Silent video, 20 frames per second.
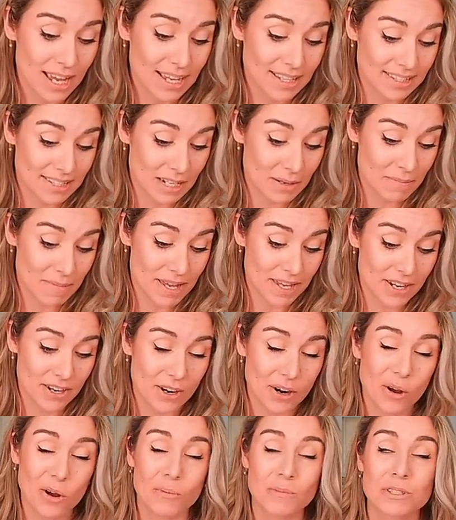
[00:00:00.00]
It's going to make
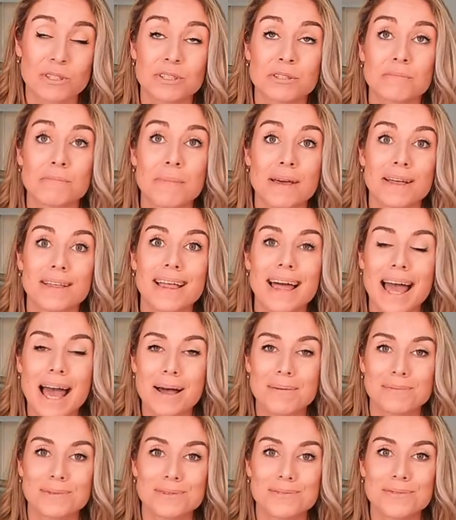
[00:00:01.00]
your home smell
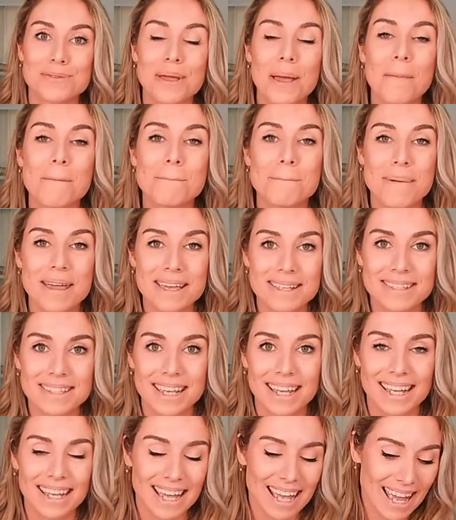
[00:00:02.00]
absolutely
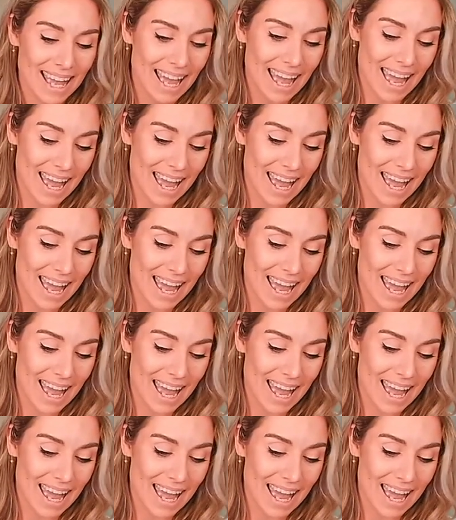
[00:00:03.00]
amazing.